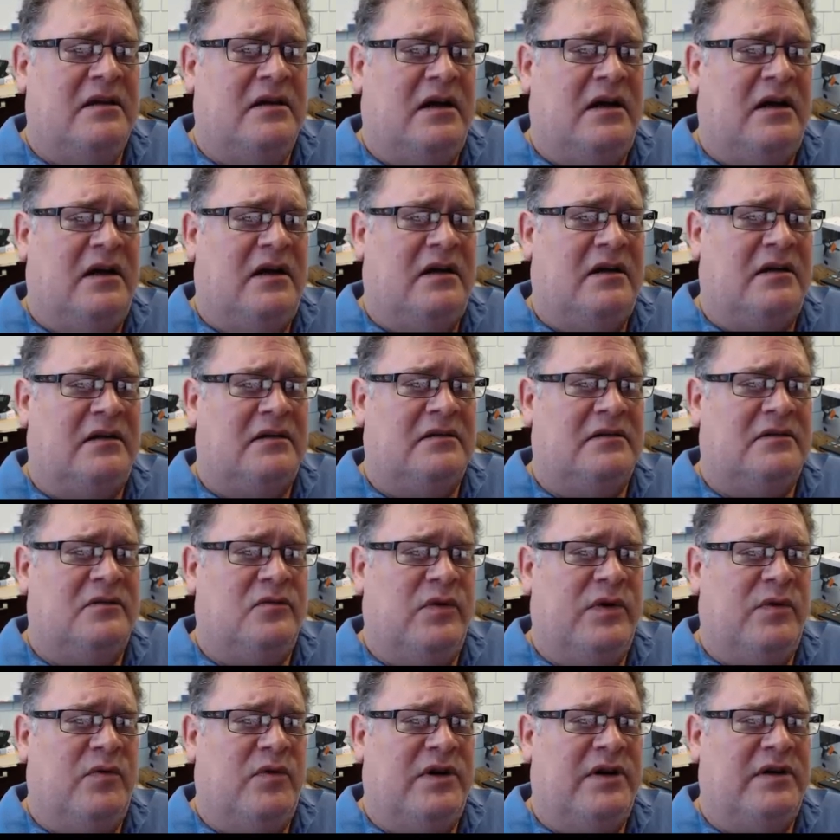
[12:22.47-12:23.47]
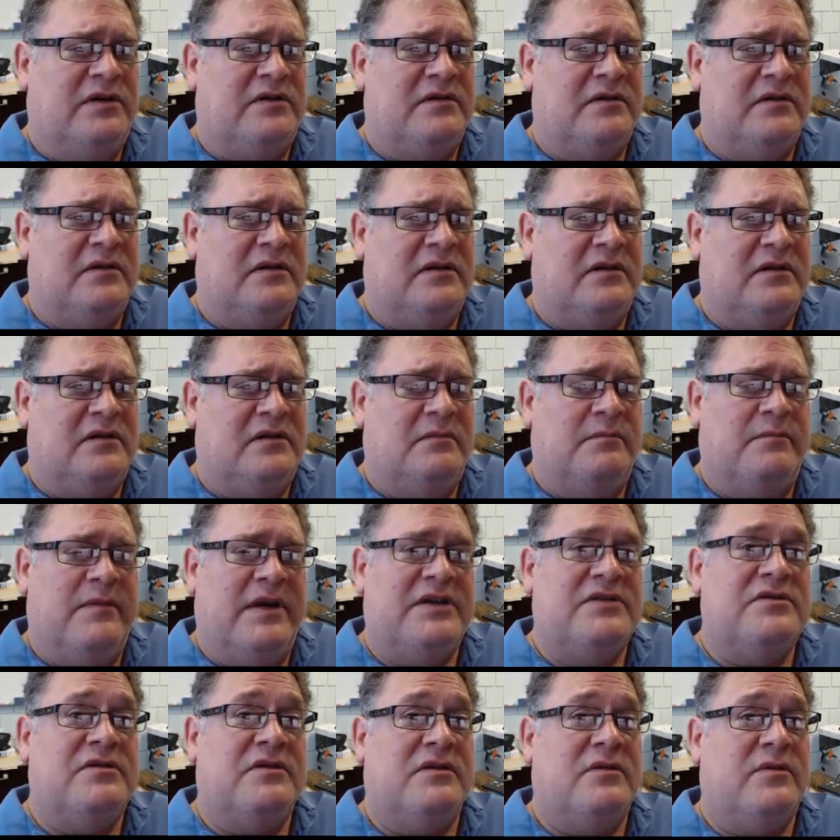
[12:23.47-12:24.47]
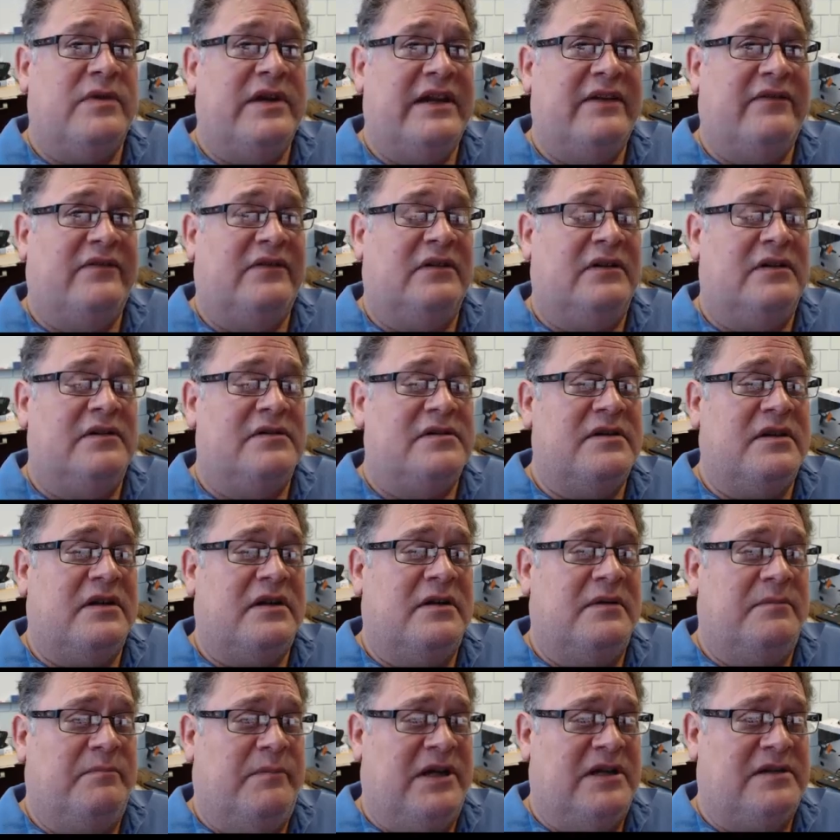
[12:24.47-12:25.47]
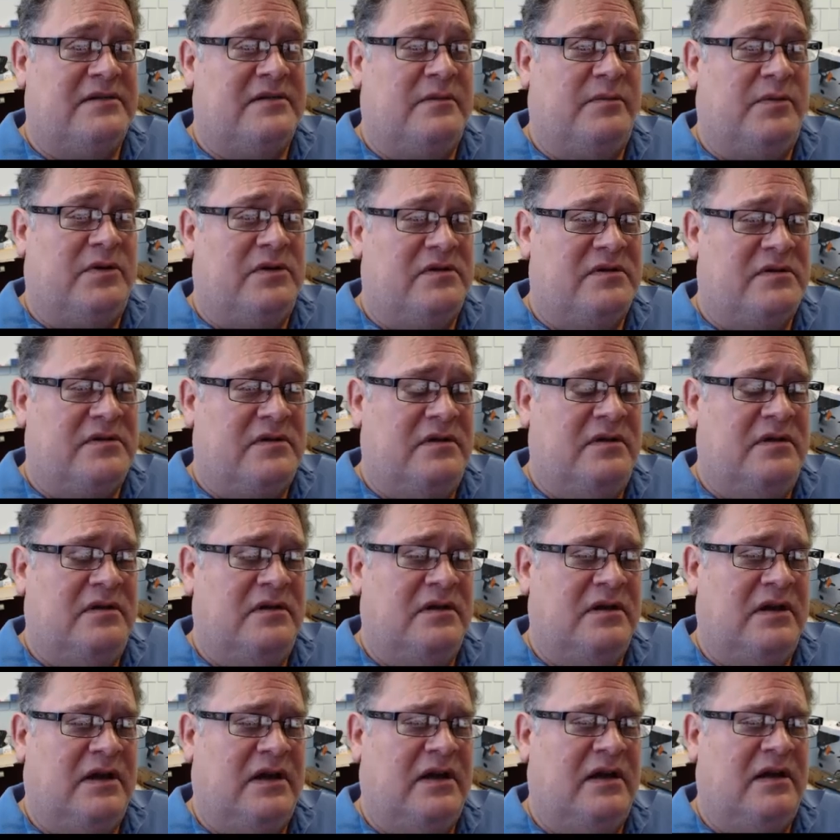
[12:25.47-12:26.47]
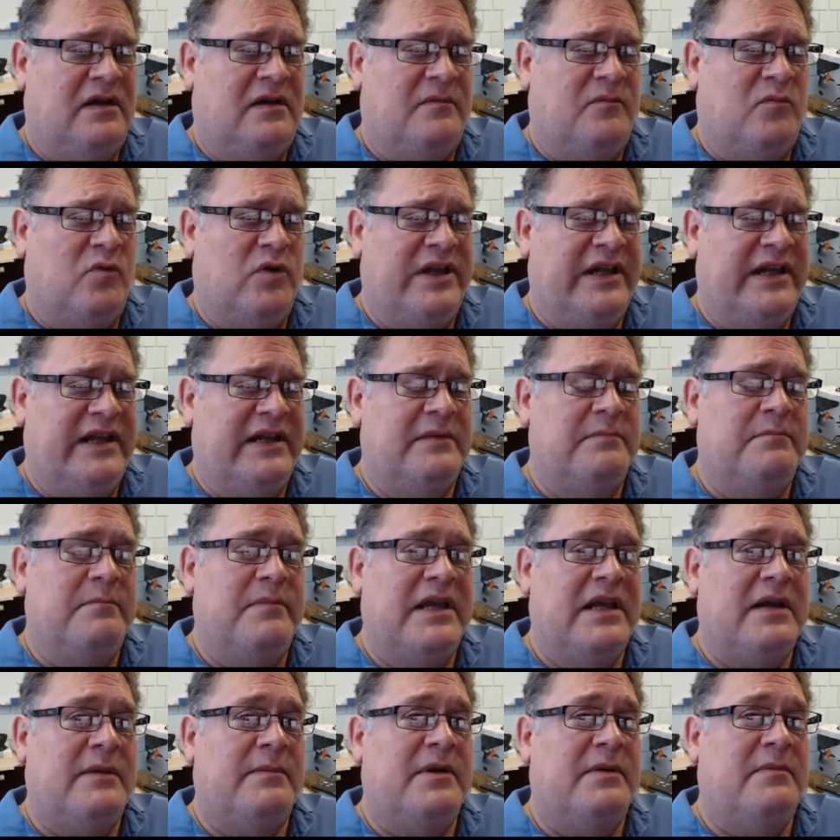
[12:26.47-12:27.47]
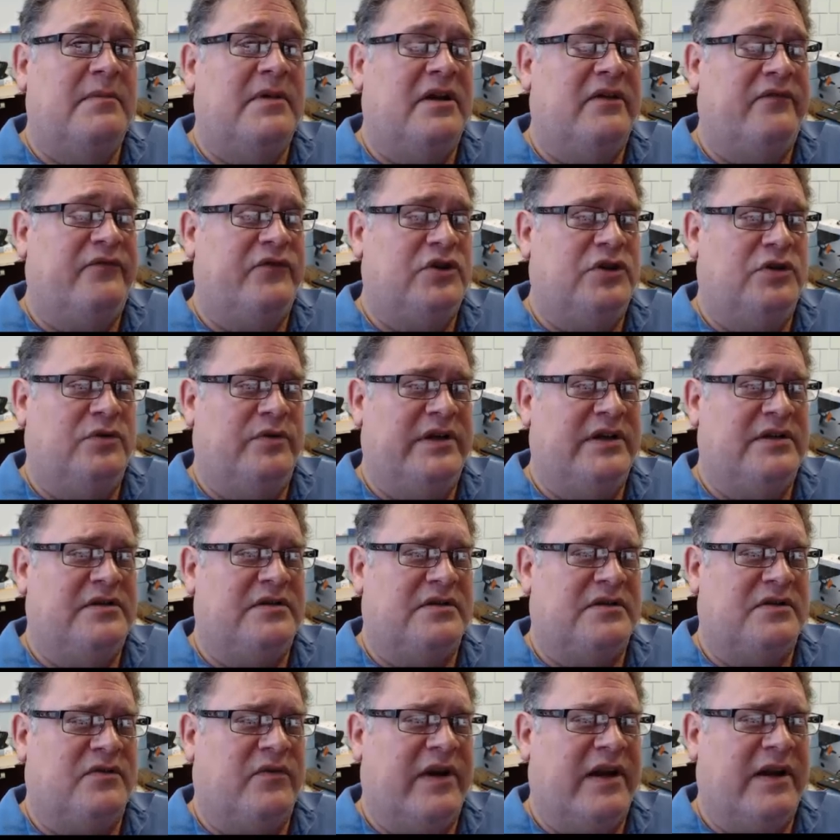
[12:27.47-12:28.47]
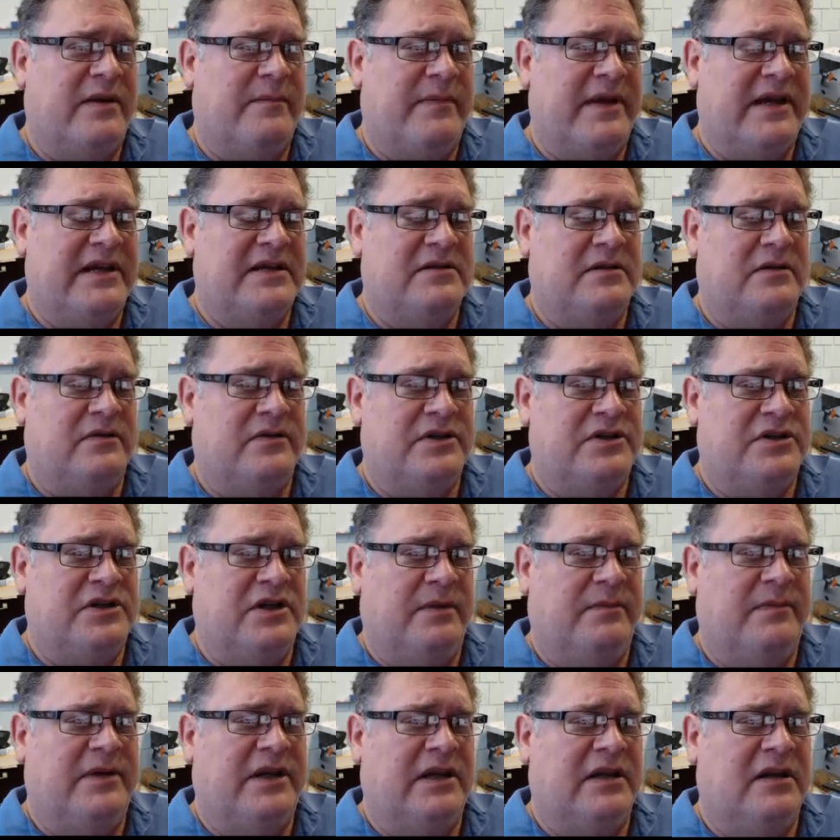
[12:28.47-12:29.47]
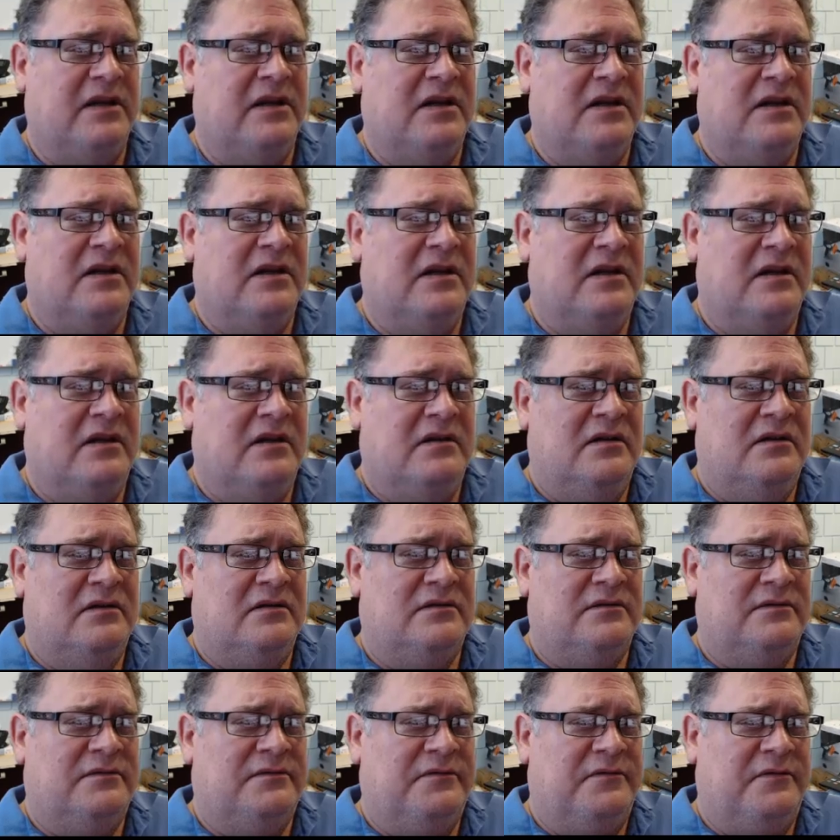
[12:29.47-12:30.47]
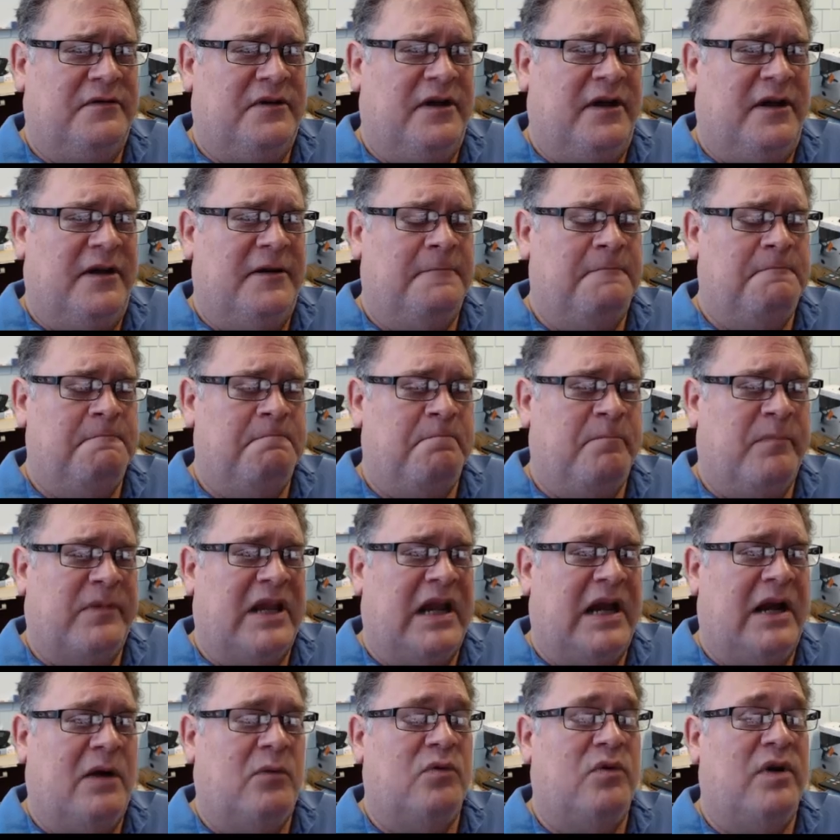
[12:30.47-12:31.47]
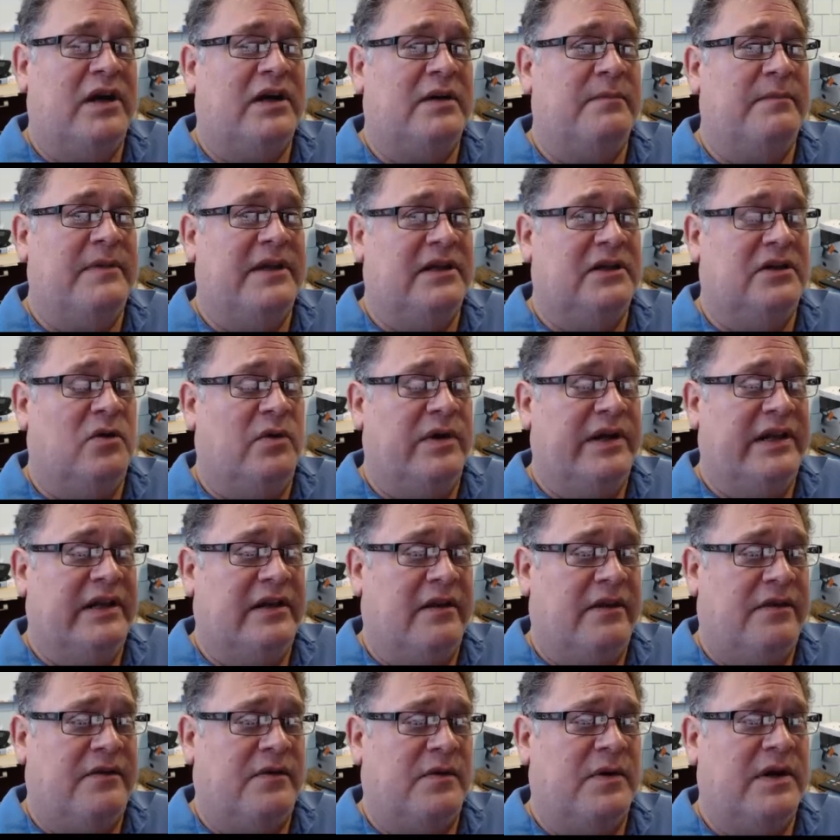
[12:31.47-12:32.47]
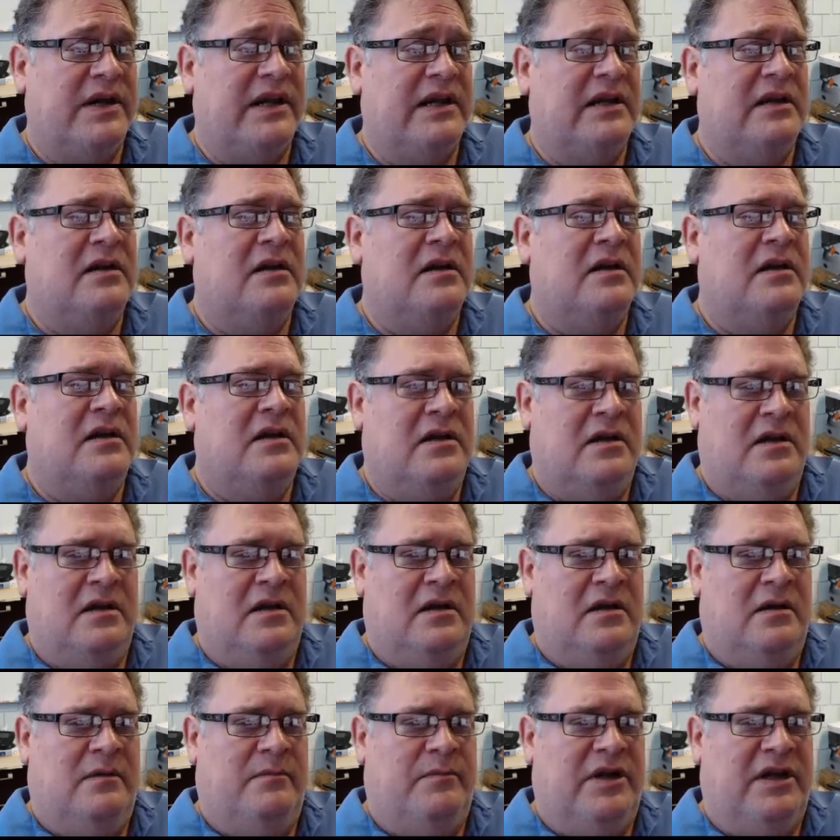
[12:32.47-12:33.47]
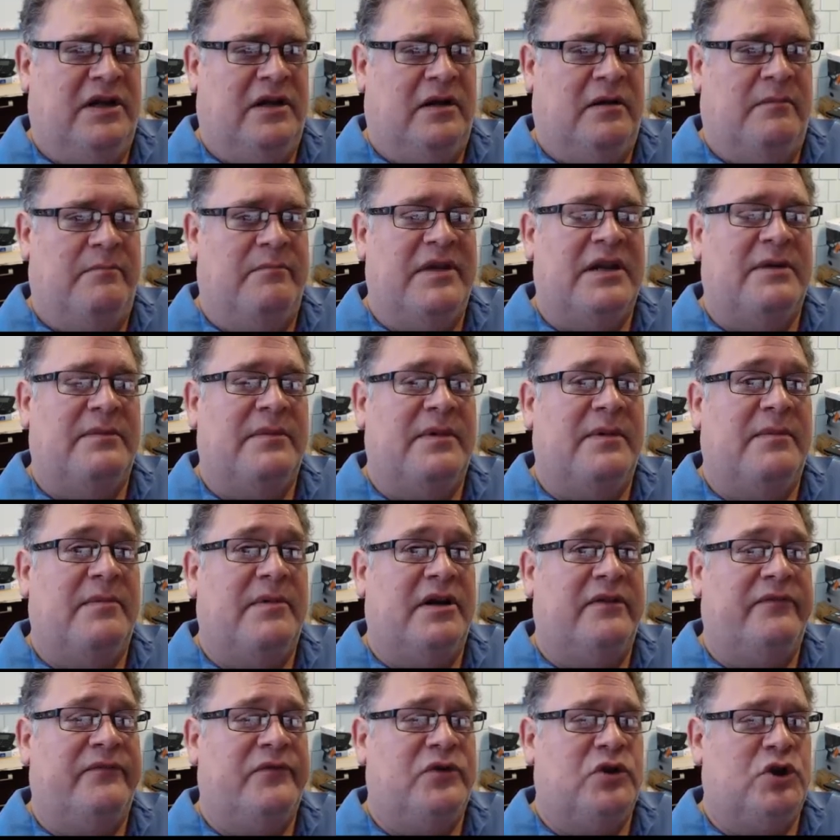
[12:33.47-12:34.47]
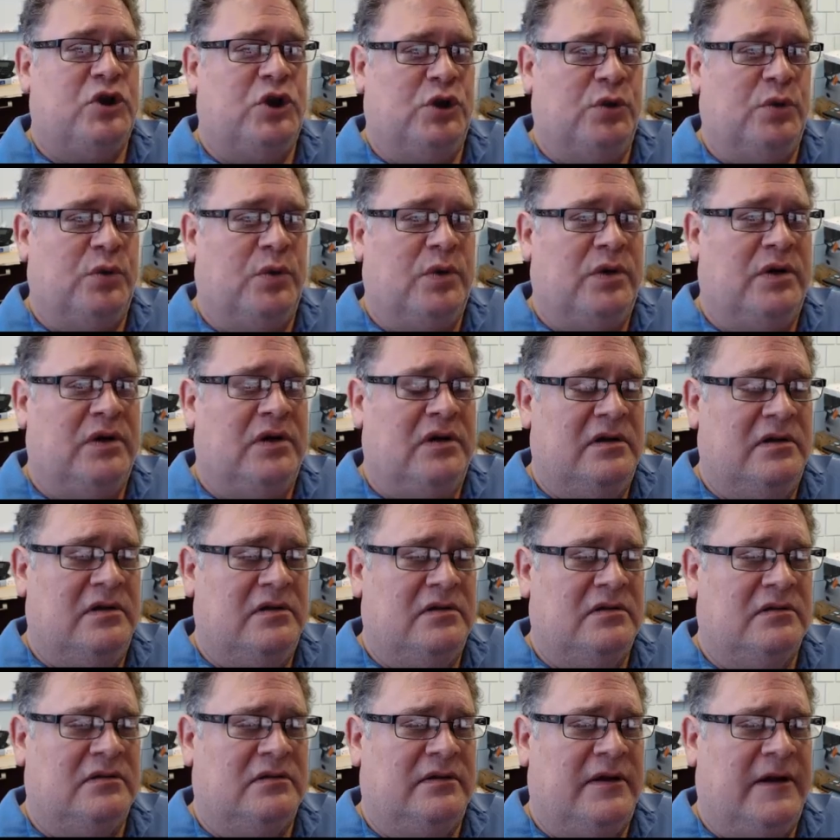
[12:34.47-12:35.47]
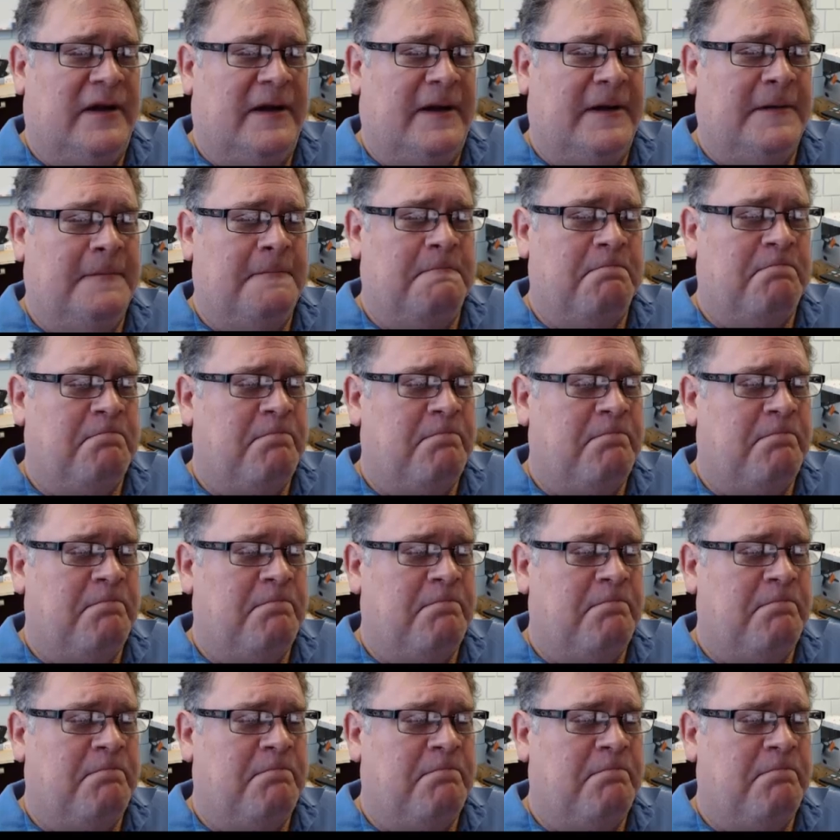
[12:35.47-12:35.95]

We want to make sure that we have clearance to combustibles. We need minimum of 2 inches around a masonry chimney. Okay, I would recommend going to 3, but a minimum of 2. Okay.